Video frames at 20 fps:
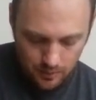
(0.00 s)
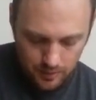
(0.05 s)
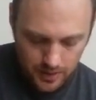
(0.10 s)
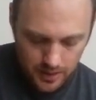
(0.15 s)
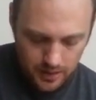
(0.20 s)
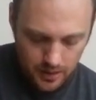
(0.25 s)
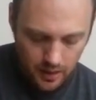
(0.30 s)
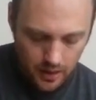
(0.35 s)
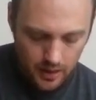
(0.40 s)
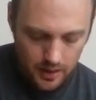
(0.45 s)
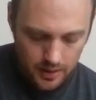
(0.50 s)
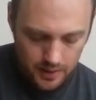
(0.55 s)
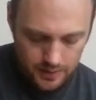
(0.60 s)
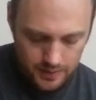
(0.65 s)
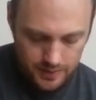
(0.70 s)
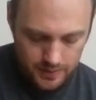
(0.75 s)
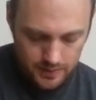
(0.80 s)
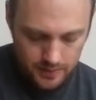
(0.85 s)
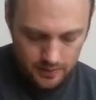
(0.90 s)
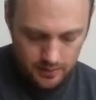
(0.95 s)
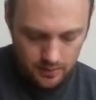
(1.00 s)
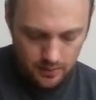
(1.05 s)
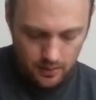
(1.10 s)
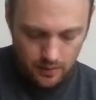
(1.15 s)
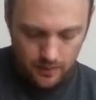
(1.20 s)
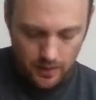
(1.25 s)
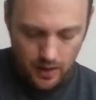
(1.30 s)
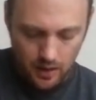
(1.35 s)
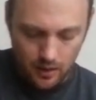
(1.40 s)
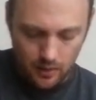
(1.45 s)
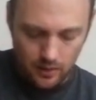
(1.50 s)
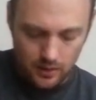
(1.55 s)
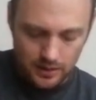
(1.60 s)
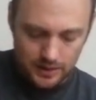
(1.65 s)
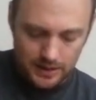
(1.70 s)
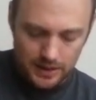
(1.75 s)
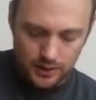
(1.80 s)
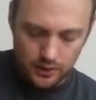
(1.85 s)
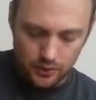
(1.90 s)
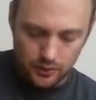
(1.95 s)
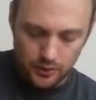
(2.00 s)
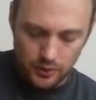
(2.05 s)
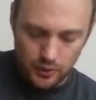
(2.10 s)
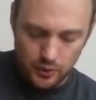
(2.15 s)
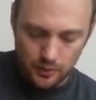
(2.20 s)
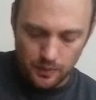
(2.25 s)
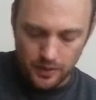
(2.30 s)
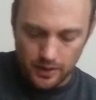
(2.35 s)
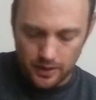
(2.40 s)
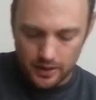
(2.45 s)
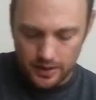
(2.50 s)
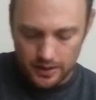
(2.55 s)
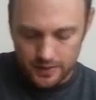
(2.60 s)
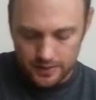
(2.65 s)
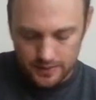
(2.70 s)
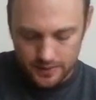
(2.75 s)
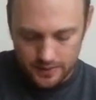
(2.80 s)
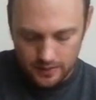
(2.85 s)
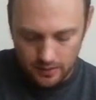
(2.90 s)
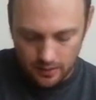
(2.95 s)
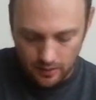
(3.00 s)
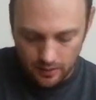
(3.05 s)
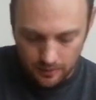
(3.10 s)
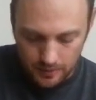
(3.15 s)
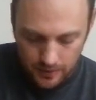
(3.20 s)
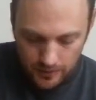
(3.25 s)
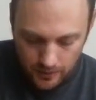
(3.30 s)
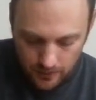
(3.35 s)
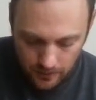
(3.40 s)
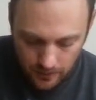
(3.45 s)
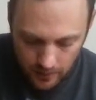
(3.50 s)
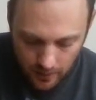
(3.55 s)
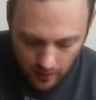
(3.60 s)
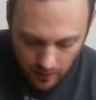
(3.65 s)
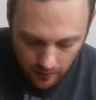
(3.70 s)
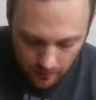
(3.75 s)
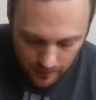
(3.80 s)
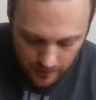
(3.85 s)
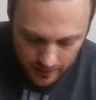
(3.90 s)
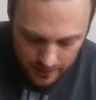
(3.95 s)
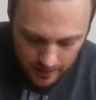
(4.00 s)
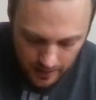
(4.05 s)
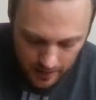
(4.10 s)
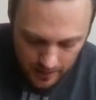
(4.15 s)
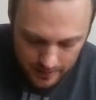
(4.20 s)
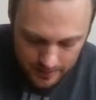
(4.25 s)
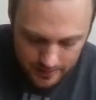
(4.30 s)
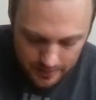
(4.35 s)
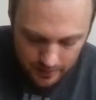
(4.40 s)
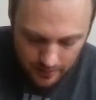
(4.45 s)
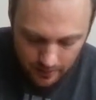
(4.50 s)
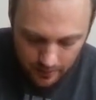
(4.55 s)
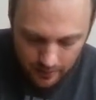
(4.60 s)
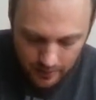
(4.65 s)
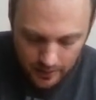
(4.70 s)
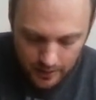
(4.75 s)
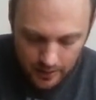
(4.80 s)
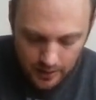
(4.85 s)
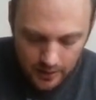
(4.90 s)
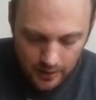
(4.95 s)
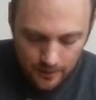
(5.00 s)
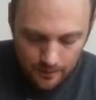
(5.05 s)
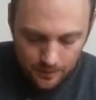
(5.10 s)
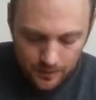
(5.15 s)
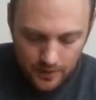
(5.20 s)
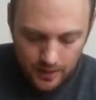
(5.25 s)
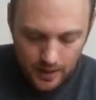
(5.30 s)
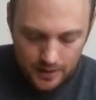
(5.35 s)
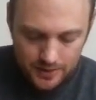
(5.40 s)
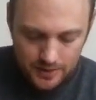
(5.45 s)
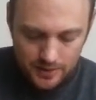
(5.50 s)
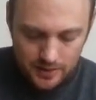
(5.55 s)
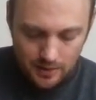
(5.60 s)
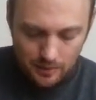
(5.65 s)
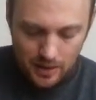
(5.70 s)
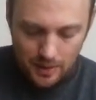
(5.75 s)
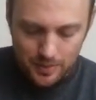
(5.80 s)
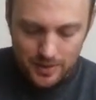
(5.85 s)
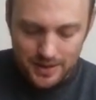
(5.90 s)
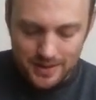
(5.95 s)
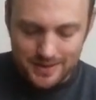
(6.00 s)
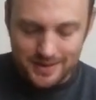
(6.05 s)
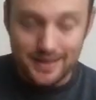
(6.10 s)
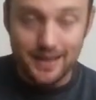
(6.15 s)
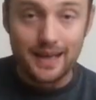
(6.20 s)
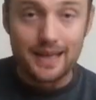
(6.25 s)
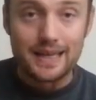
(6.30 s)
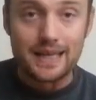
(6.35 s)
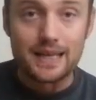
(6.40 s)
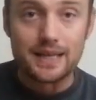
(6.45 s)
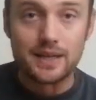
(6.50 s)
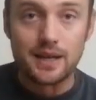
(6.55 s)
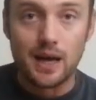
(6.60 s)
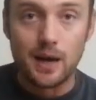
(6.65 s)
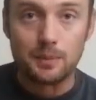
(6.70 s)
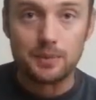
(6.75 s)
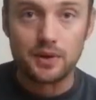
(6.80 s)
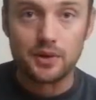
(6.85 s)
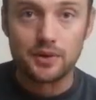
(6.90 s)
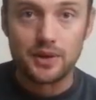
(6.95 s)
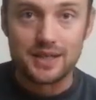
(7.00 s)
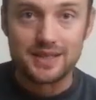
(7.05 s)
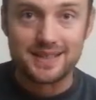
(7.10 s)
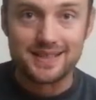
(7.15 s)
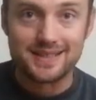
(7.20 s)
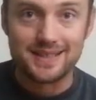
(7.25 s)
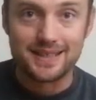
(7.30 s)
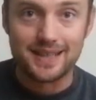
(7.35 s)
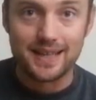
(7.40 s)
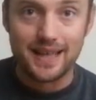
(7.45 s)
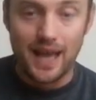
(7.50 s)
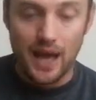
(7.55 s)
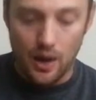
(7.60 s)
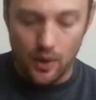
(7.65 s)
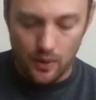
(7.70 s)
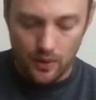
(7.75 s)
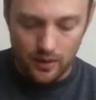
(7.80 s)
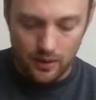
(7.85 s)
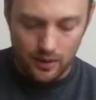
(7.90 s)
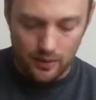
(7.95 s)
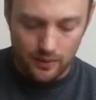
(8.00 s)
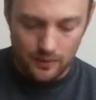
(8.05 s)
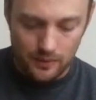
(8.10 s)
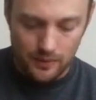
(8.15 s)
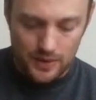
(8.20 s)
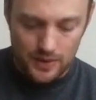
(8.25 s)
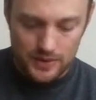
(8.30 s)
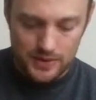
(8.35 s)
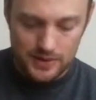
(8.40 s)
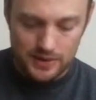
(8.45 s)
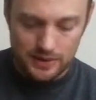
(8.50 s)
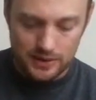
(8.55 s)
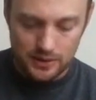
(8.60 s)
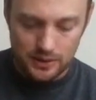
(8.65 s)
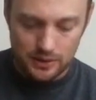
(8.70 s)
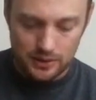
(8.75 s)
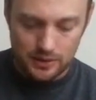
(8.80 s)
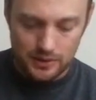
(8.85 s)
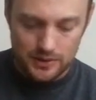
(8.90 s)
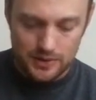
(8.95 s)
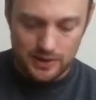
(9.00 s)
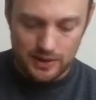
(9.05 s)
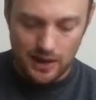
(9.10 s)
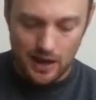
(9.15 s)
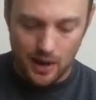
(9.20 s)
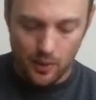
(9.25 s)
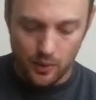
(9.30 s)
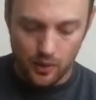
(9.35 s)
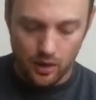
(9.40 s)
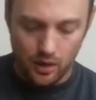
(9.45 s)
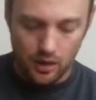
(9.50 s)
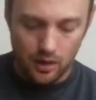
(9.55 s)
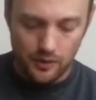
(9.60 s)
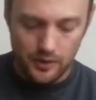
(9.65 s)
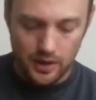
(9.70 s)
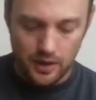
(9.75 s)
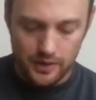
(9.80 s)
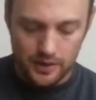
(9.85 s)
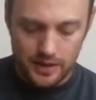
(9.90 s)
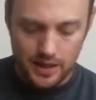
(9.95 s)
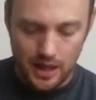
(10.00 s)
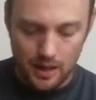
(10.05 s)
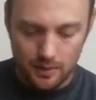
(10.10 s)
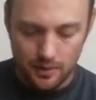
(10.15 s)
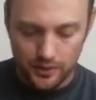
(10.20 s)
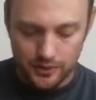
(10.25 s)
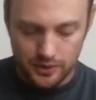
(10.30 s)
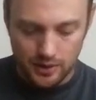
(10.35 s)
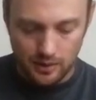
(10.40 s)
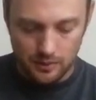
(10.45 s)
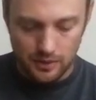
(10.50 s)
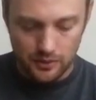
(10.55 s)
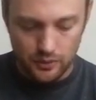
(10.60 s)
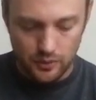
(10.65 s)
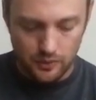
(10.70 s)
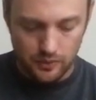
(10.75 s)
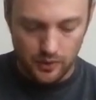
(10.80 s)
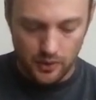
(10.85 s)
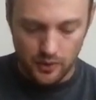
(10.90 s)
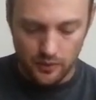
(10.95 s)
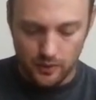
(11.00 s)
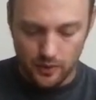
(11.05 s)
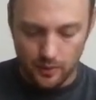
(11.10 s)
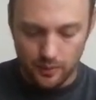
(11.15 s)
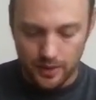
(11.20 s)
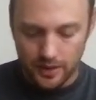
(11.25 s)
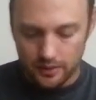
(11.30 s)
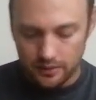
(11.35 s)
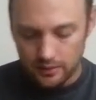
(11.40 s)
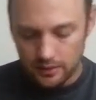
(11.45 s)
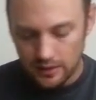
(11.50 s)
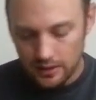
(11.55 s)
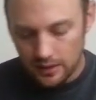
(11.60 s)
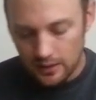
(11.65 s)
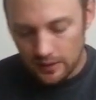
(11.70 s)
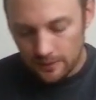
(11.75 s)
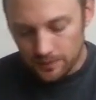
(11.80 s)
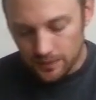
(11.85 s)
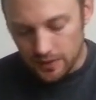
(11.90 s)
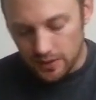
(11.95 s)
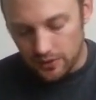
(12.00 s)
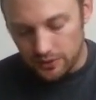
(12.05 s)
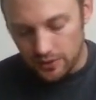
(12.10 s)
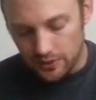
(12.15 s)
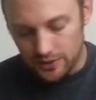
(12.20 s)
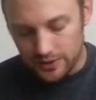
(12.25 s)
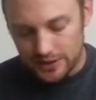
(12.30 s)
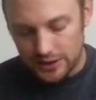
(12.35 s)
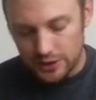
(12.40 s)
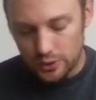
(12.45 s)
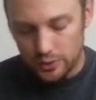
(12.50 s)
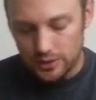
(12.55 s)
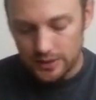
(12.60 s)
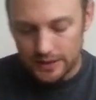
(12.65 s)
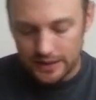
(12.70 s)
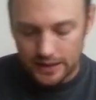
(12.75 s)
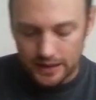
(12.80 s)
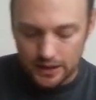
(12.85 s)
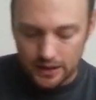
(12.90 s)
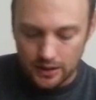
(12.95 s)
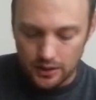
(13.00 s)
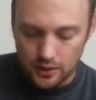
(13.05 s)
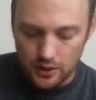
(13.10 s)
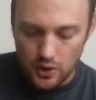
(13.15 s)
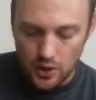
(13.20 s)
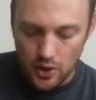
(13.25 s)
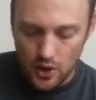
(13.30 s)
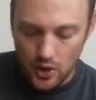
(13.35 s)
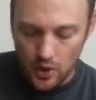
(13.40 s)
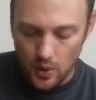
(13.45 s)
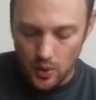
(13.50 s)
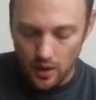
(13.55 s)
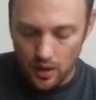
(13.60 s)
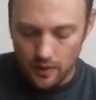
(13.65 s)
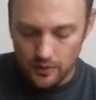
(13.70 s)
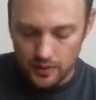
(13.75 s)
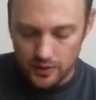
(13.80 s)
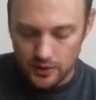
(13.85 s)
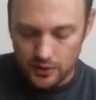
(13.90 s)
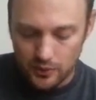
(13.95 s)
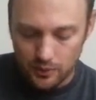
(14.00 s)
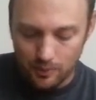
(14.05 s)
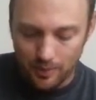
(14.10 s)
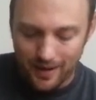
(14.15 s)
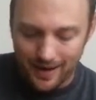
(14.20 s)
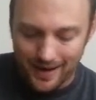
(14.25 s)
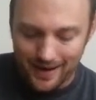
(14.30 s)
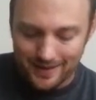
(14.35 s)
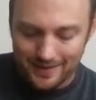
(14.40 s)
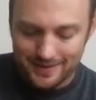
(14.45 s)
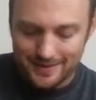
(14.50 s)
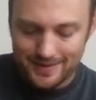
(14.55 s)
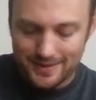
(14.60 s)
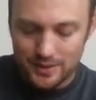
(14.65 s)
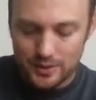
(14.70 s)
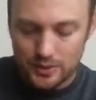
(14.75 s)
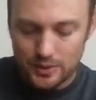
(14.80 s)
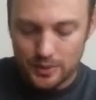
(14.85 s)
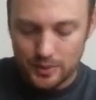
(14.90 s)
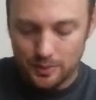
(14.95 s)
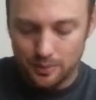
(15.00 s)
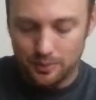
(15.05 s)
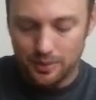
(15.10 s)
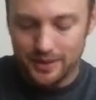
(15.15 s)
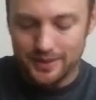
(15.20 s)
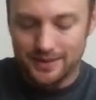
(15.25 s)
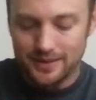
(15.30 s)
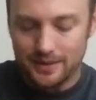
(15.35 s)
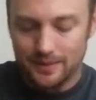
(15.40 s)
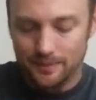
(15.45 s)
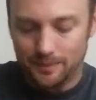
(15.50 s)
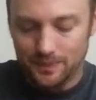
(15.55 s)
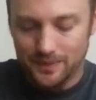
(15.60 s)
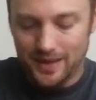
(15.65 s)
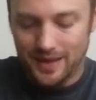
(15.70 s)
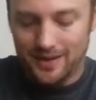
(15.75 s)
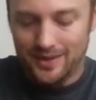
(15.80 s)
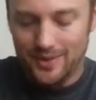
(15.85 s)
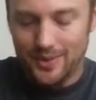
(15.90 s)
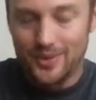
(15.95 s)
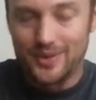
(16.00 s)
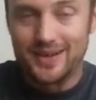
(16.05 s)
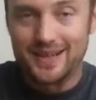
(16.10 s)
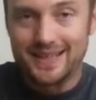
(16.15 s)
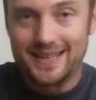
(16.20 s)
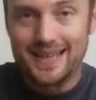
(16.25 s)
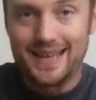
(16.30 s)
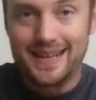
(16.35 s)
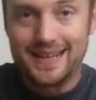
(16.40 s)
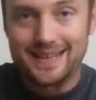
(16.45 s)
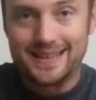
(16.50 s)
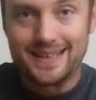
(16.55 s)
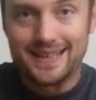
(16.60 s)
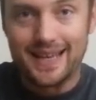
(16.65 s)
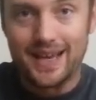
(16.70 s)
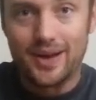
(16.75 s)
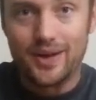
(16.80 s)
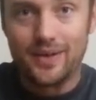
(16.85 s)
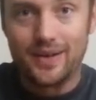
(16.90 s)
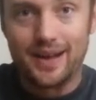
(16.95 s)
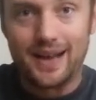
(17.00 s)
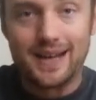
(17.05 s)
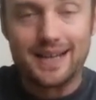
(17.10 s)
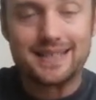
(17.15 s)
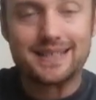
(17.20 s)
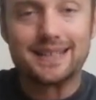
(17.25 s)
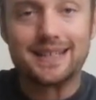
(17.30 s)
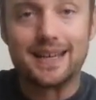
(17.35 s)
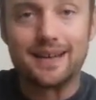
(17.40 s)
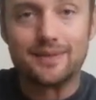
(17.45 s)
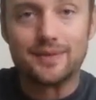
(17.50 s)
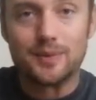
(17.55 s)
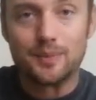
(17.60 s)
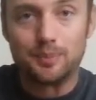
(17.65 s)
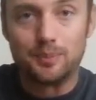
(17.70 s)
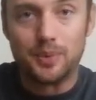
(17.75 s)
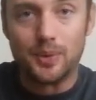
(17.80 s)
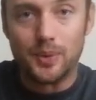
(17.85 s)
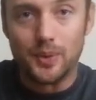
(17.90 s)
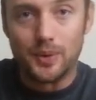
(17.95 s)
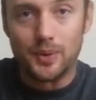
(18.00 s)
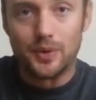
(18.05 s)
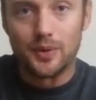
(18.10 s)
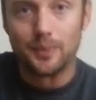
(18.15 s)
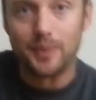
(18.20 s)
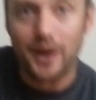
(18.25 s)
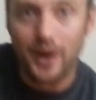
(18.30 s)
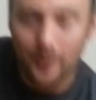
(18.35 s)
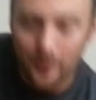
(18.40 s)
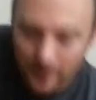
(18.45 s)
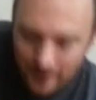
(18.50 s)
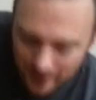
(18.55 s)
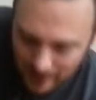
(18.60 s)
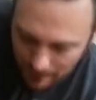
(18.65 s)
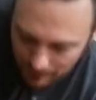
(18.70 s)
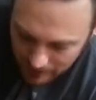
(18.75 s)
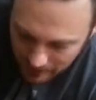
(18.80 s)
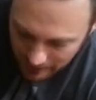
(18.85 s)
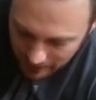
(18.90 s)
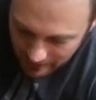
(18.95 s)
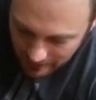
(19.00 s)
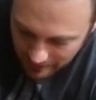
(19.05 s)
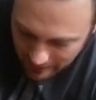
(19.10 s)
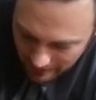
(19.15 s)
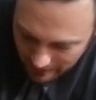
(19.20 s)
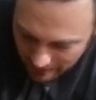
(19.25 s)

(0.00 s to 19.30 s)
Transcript: because of how little room there is in the front of the case here. You can actually see my PCIe adapter is actually sticking out of this little slot where all the other cables are coming through for the front panel, because there's literally no other spot to put them. And in order to get anything out, I actually have to pull the power adapter